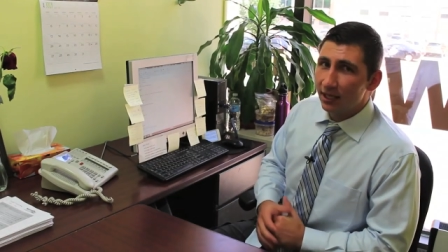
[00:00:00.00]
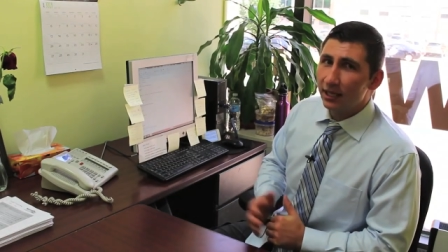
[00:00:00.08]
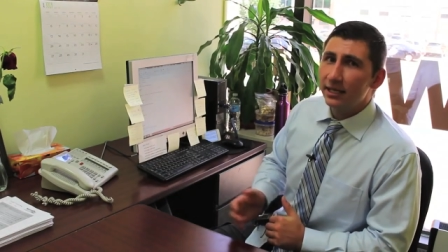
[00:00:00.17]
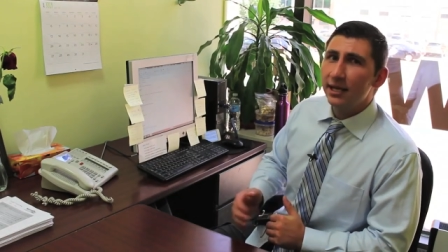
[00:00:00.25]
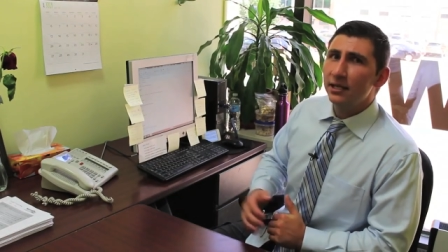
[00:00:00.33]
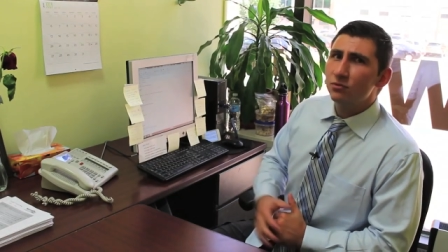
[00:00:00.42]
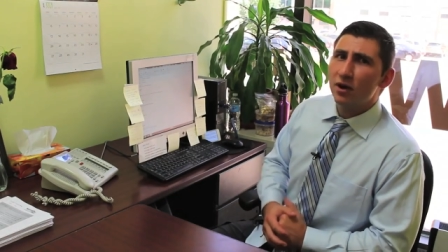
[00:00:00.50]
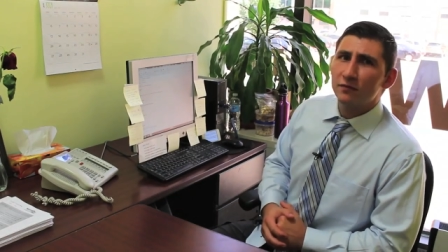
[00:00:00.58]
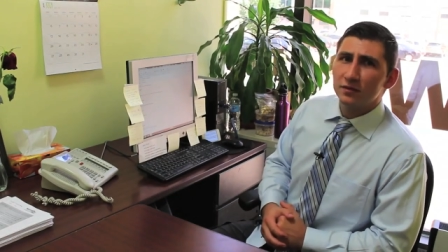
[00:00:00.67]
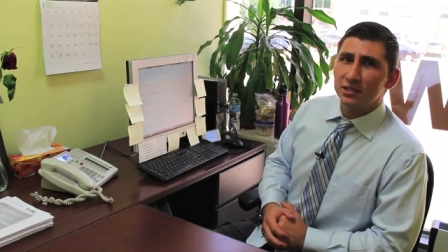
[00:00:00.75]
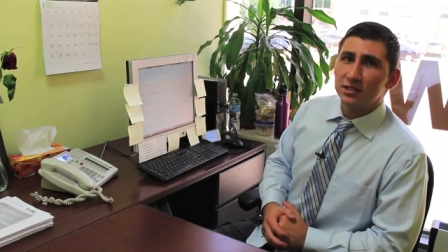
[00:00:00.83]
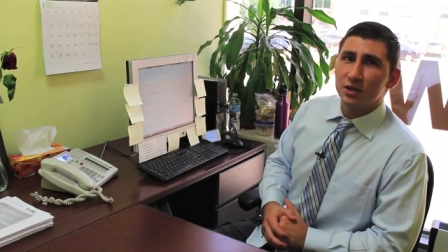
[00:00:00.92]
Canadian
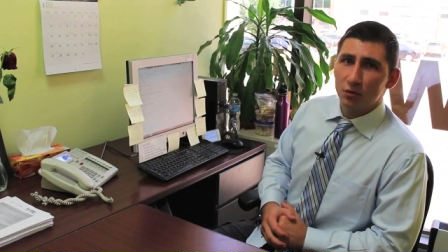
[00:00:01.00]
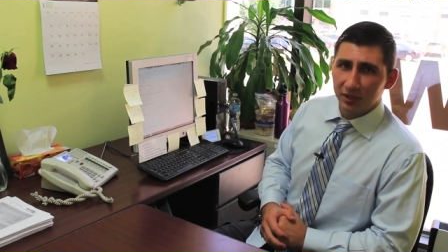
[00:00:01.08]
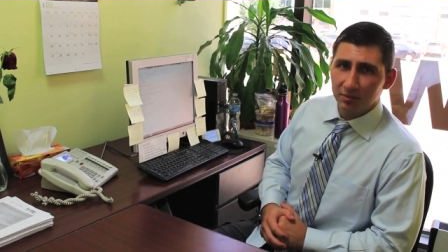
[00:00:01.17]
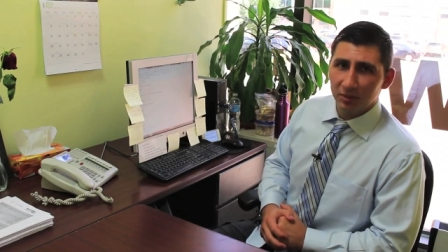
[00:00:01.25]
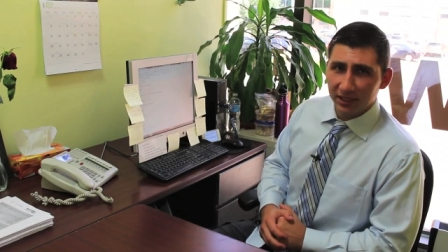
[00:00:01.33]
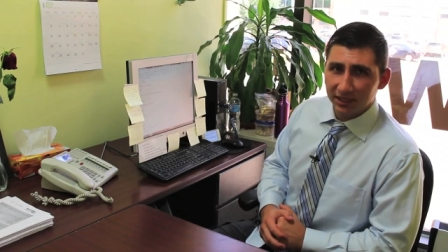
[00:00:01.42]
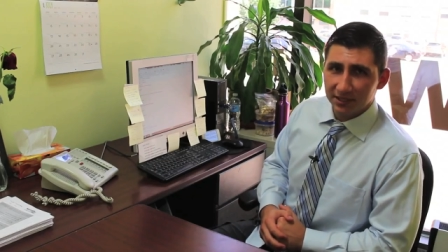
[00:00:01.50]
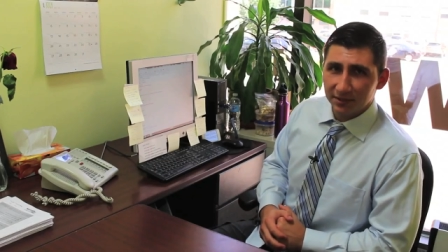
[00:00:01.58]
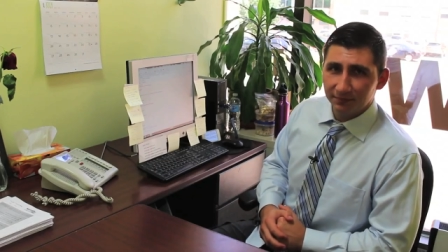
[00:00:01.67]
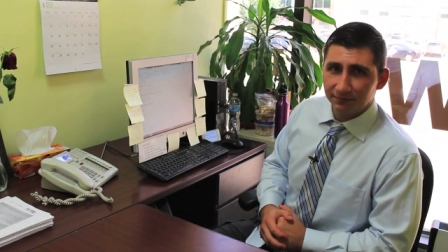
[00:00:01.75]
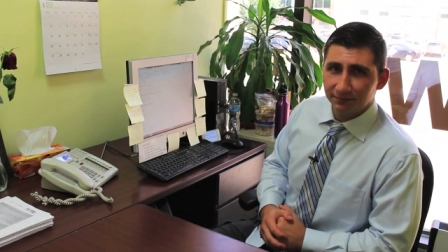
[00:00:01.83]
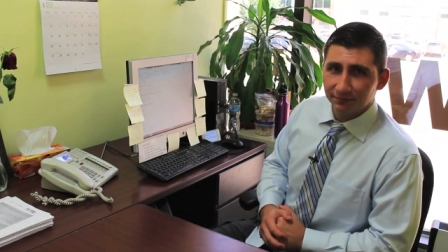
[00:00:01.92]
references only, please.